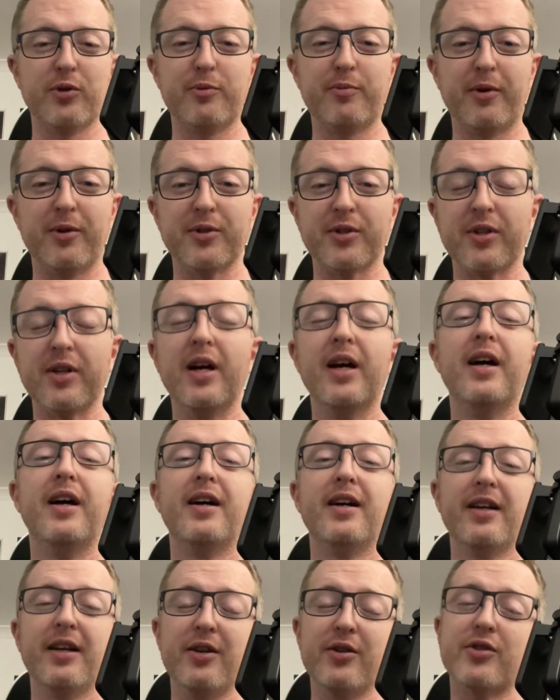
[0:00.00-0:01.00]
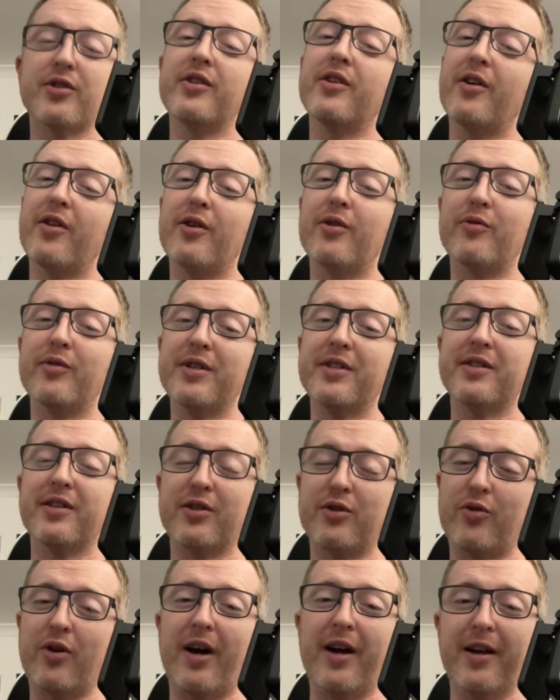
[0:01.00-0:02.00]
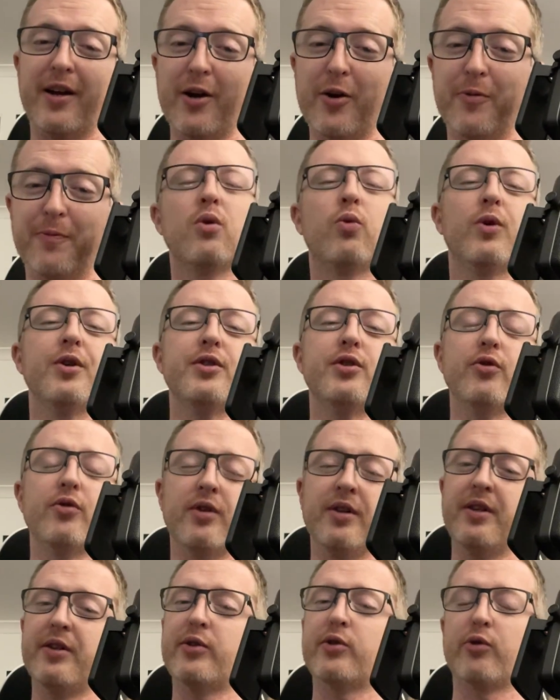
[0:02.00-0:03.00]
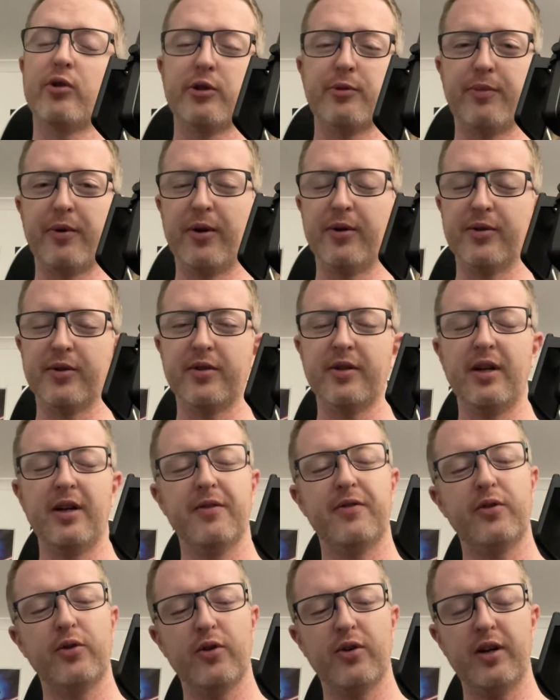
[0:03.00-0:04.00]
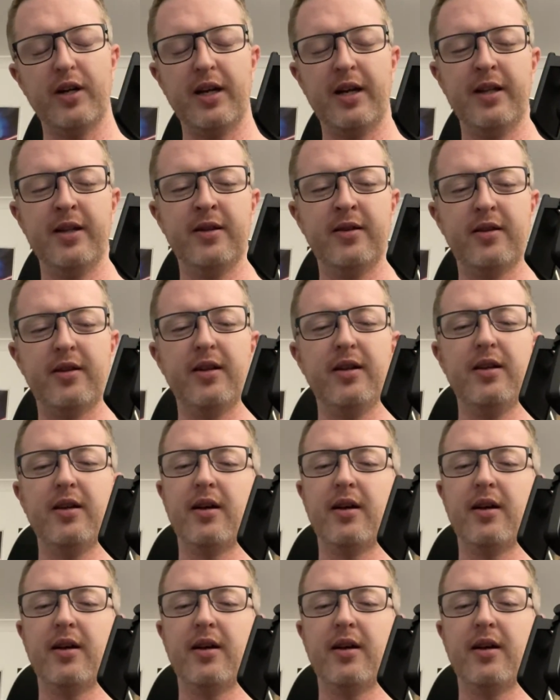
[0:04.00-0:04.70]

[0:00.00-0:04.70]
browser, here's another reason to try it out. Once you're in the source browser, if you're in the